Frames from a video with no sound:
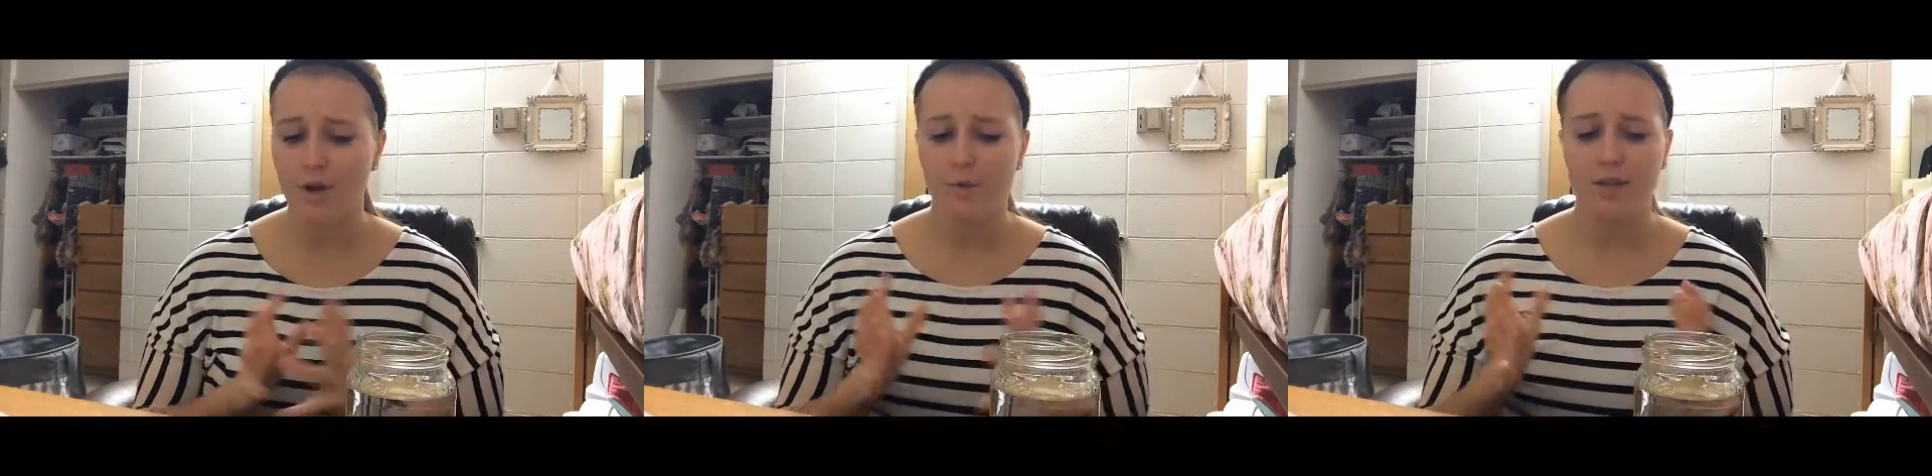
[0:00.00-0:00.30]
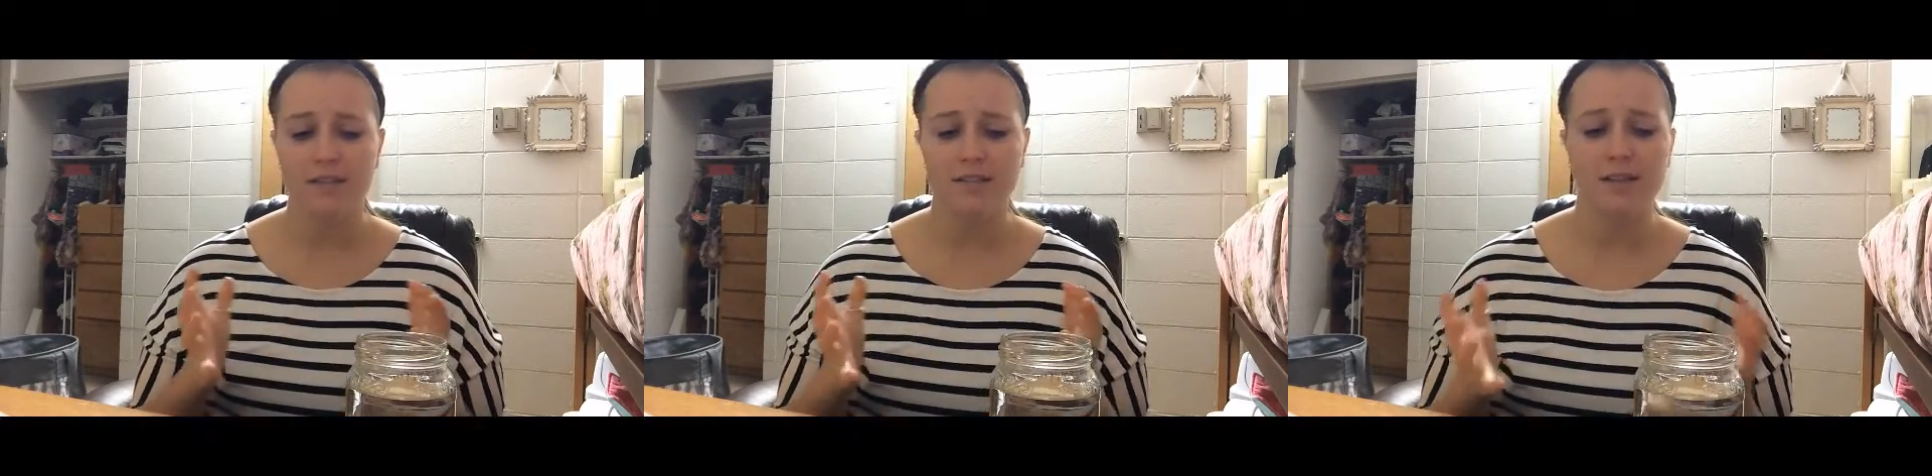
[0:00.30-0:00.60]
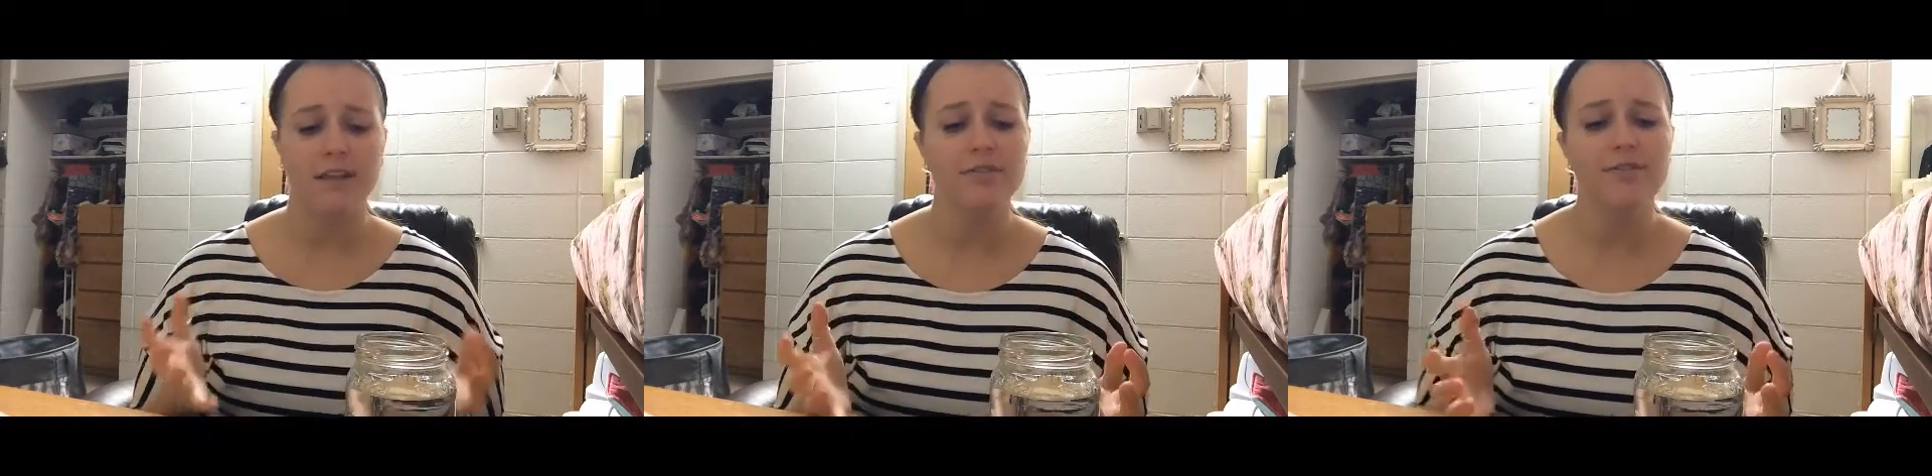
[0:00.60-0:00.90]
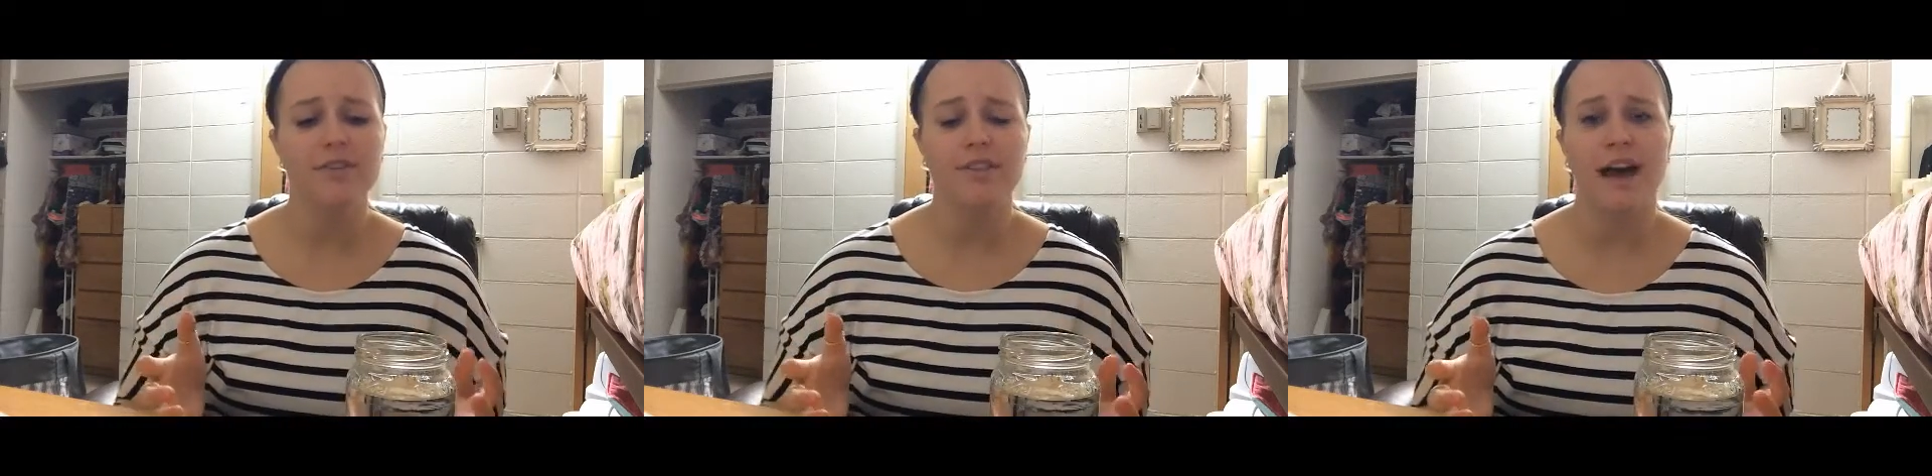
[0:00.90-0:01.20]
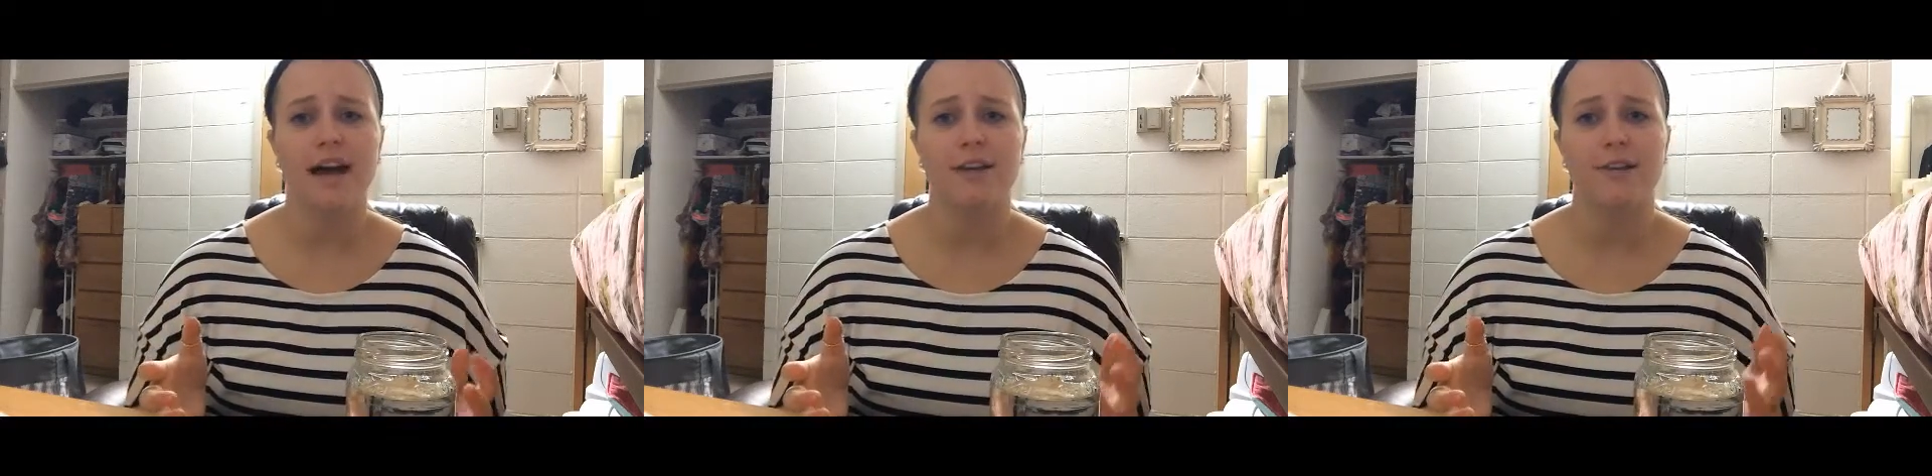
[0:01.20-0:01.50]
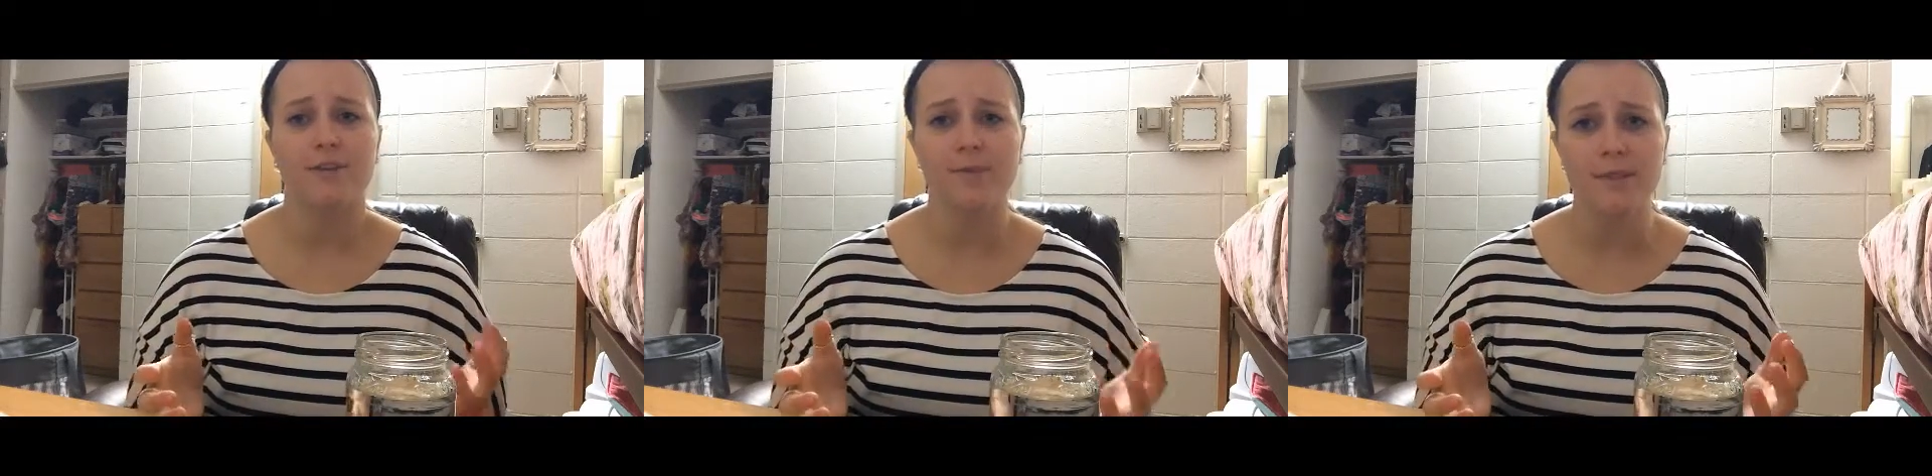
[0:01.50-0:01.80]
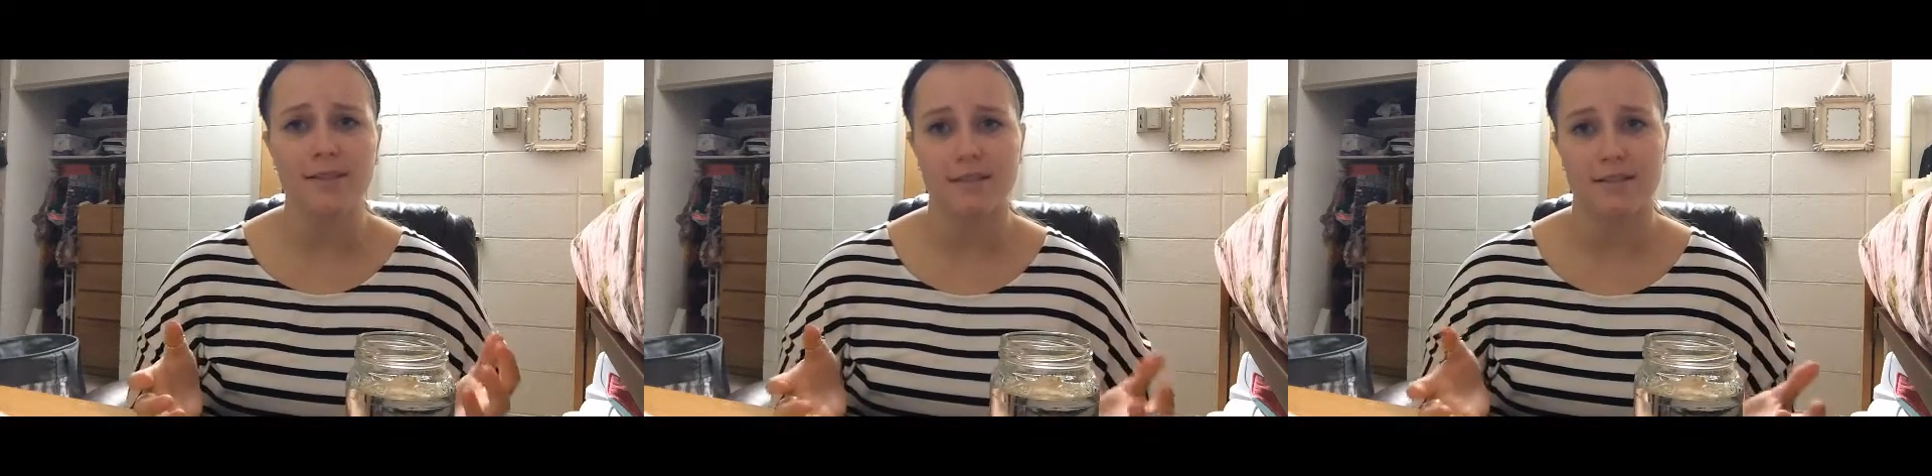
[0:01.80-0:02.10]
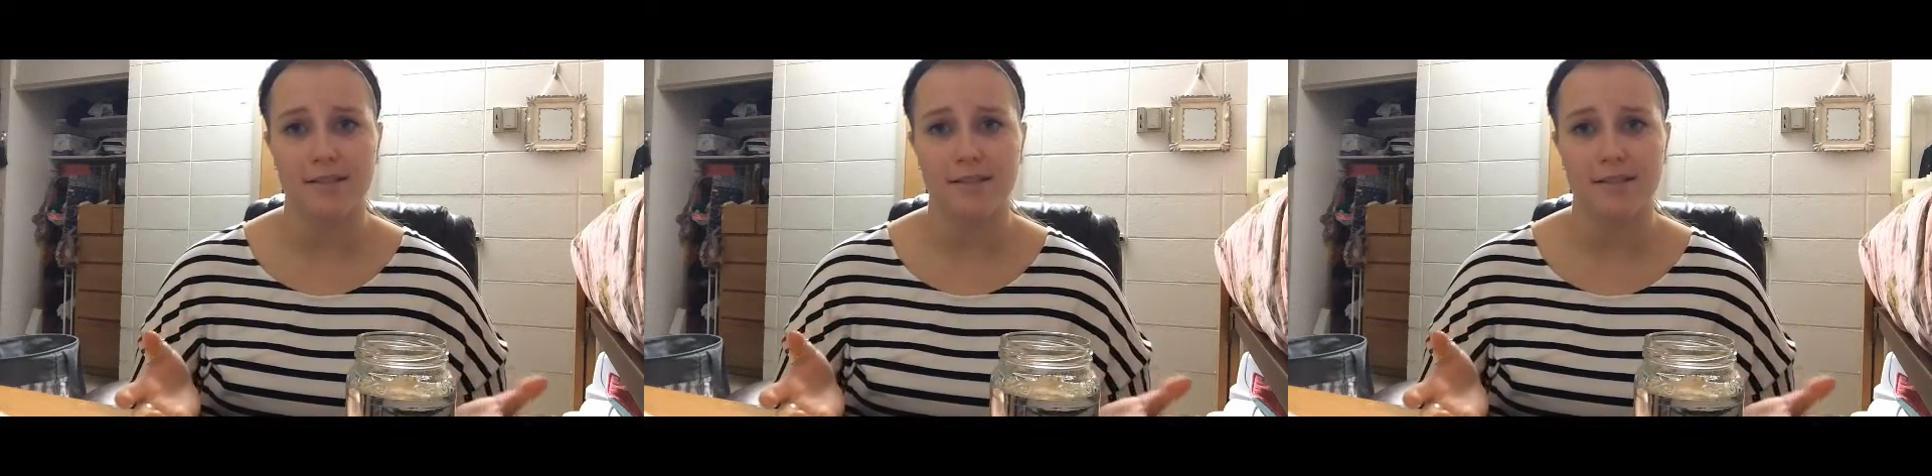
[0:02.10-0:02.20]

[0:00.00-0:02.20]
We discovered that cumulus